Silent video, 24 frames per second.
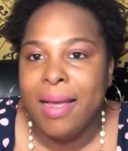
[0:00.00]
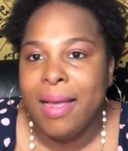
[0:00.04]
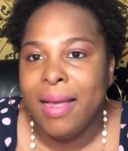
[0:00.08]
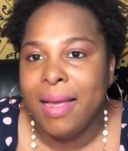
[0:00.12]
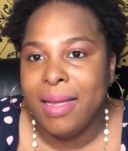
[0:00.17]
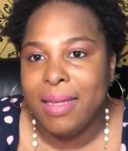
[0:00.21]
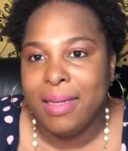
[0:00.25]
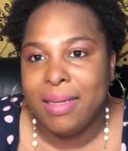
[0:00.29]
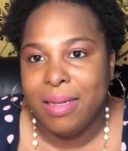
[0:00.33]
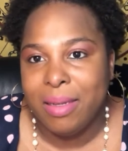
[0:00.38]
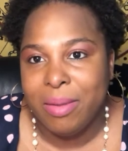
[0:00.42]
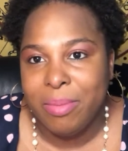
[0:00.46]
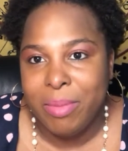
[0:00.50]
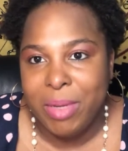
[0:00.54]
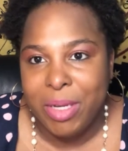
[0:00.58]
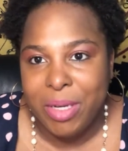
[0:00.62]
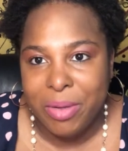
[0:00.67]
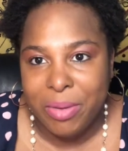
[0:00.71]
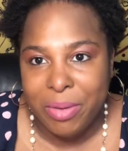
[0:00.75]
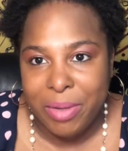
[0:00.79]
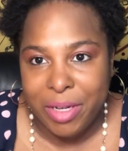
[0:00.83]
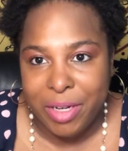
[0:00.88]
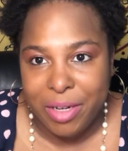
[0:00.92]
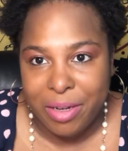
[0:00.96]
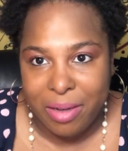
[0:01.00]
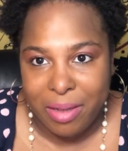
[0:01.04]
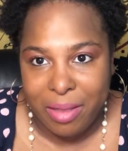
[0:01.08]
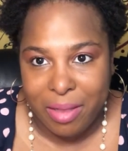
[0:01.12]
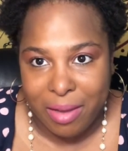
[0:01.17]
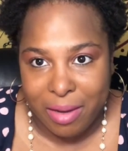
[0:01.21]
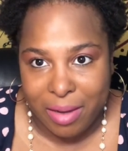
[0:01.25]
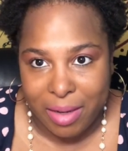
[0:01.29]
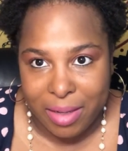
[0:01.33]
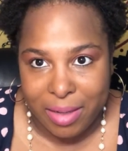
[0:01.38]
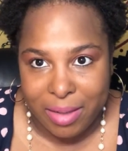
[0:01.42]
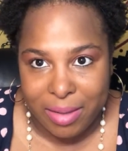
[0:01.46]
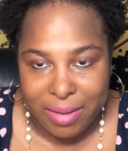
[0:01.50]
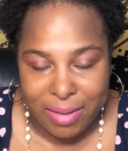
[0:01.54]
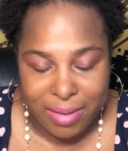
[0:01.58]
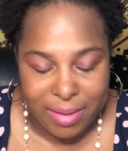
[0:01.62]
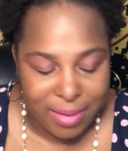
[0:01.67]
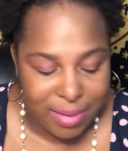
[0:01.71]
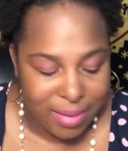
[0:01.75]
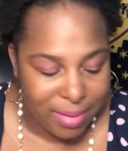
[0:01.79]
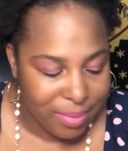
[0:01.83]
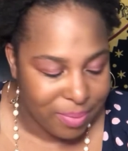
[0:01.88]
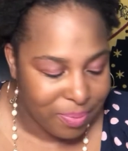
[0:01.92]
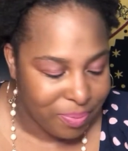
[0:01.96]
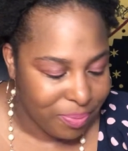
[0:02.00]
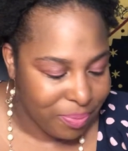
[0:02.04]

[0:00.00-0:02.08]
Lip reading: and let me know your thoughts.